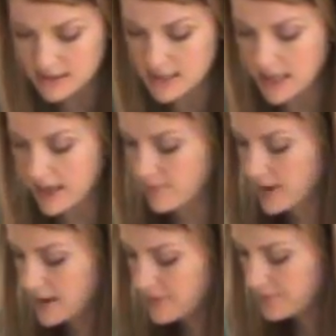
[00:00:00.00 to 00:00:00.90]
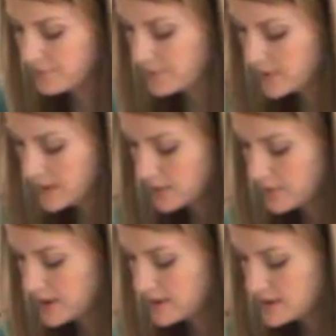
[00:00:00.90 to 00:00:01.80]
at a time, right? A little
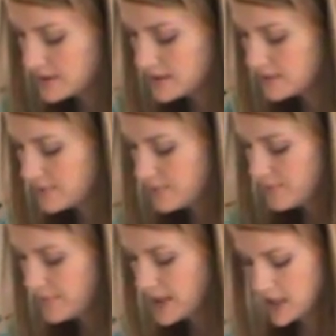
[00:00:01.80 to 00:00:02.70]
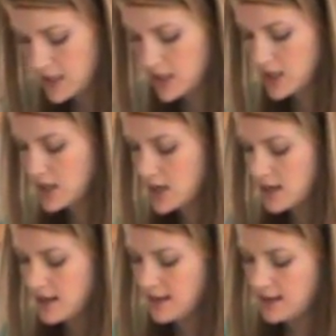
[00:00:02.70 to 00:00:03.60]
bit of
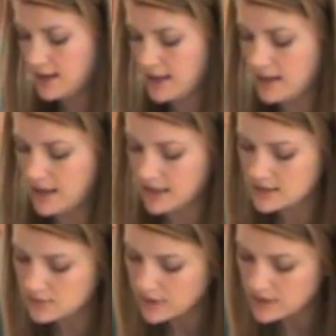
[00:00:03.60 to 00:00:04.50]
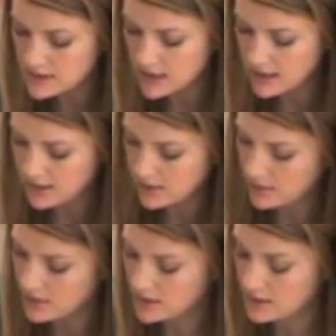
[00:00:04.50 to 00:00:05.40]
butter, lay the next one
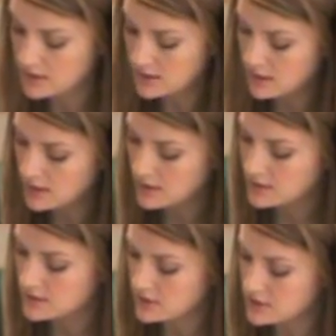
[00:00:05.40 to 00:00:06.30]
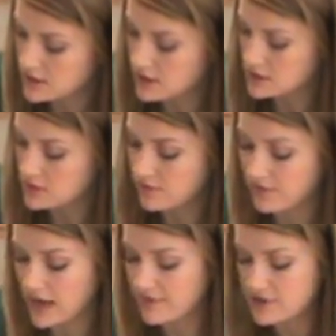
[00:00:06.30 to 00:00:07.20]
down. So you're just gonna do
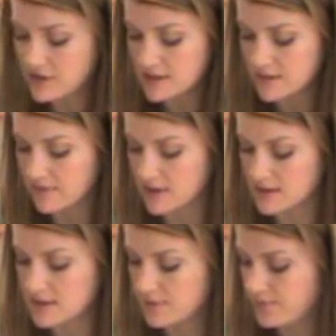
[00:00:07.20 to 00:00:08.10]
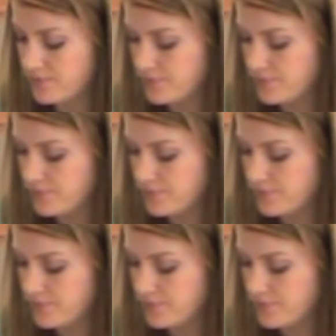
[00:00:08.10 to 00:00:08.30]
5 sheets of this.